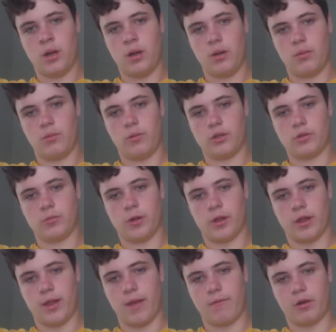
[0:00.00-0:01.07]
which
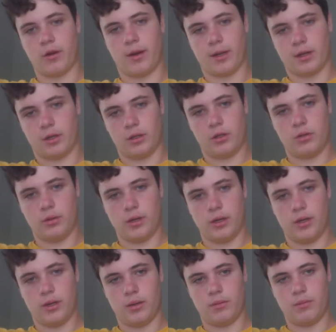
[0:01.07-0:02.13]
was never
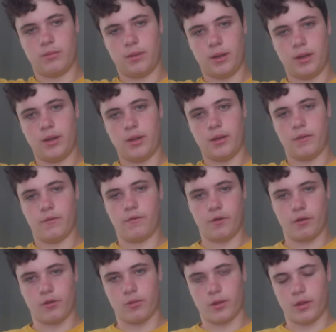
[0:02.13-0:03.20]
included in the
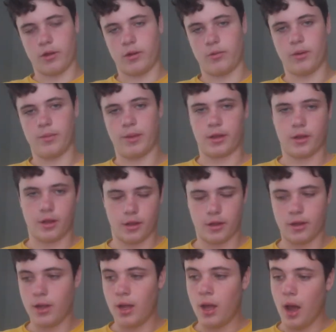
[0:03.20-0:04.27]
first one, so it wouldn't make sense.
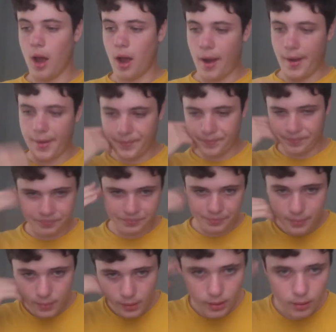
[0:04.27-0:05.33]

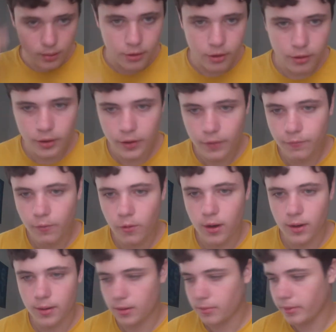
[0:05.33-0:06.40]
So
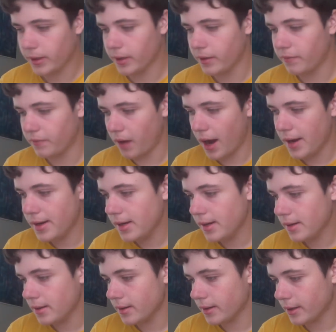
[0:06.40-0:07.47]
therefore, we can divide
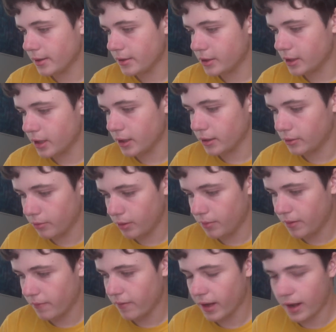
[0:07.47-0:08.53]
it into
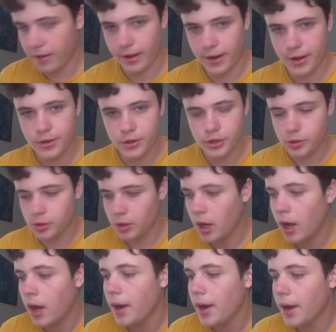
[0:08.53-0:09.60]
groups of size h,
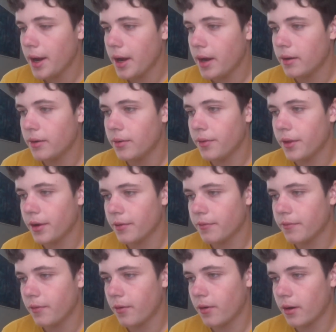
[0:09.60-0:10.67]
and
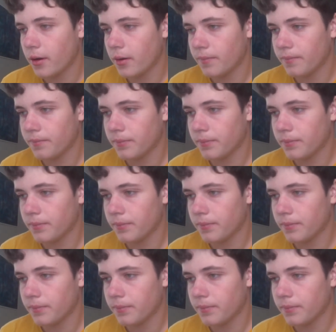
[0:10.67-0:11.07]
therefore,